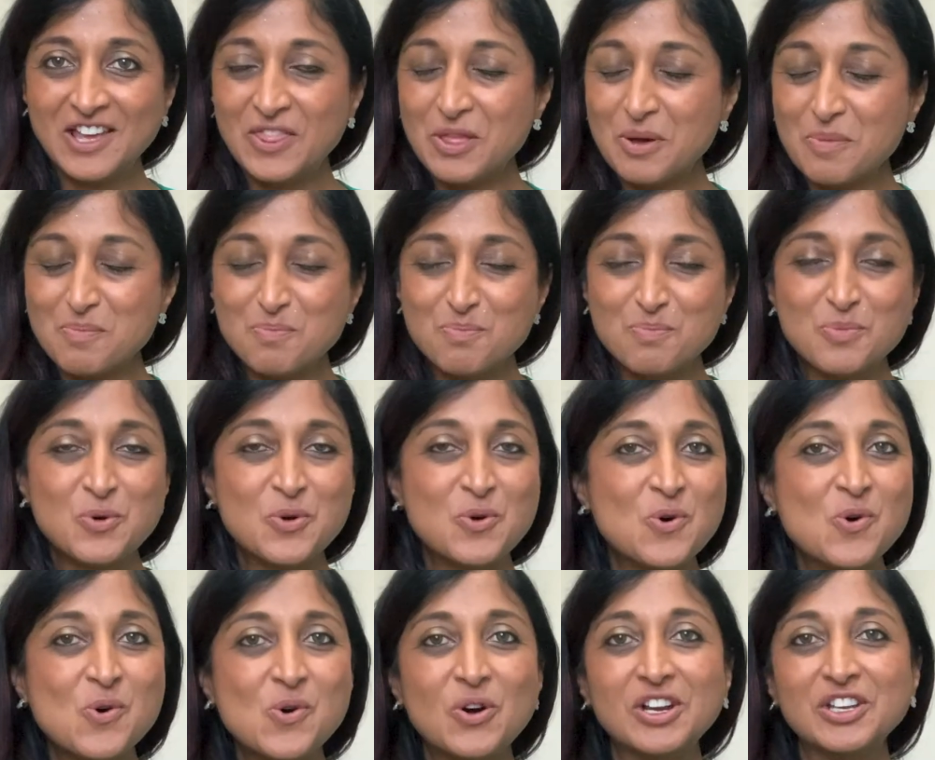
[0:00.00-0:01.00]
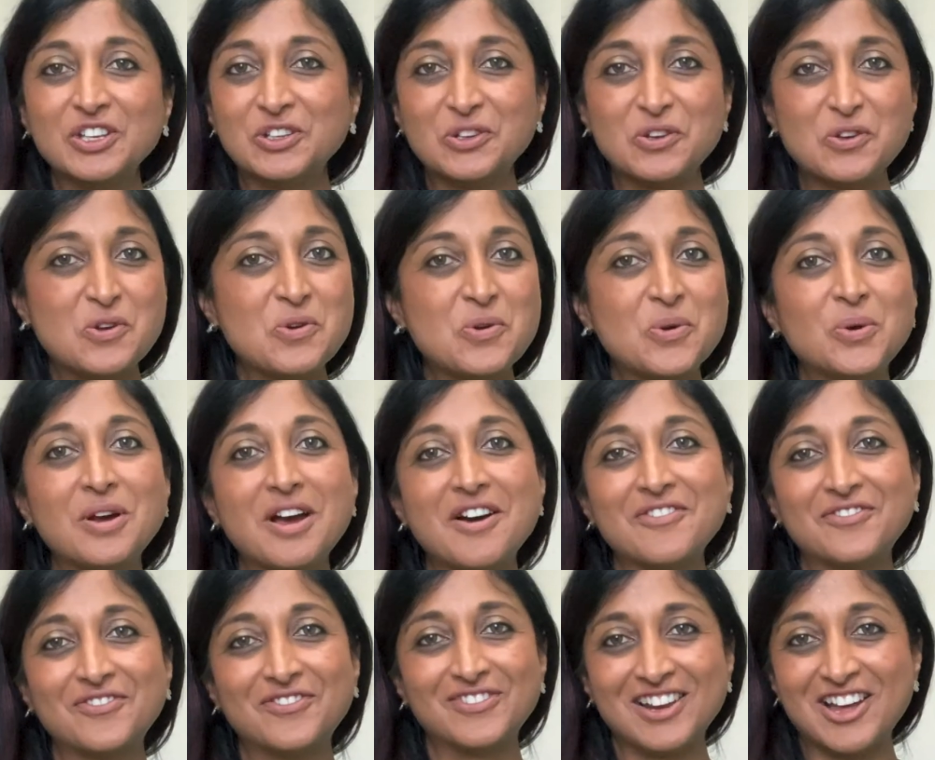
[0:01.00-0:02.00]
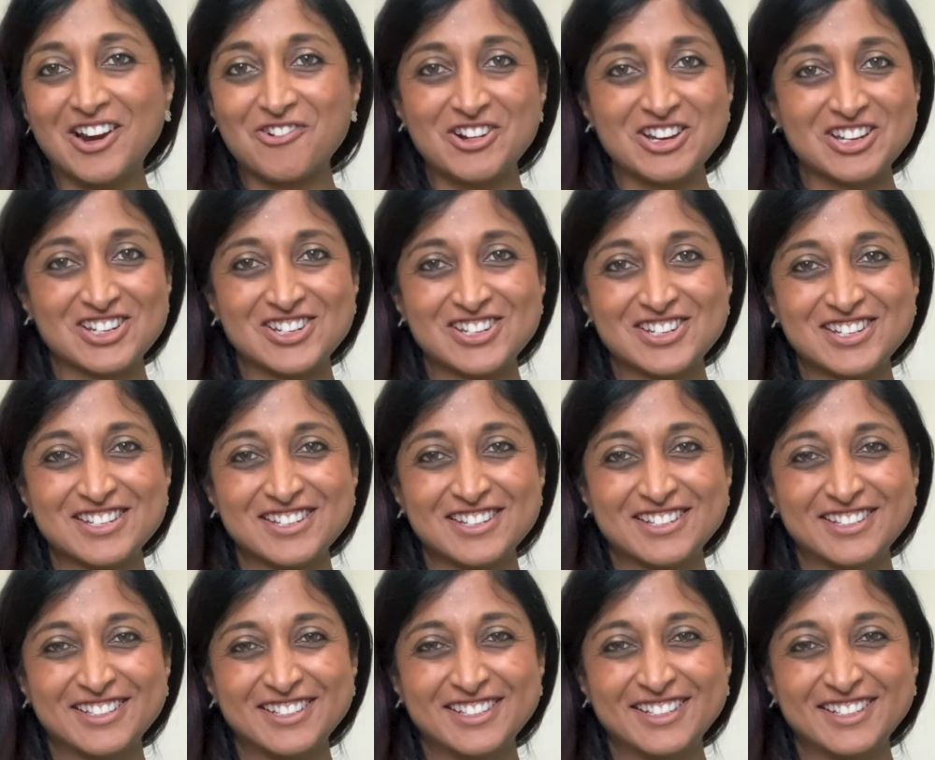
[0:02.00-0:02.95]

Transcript: the more you flourish.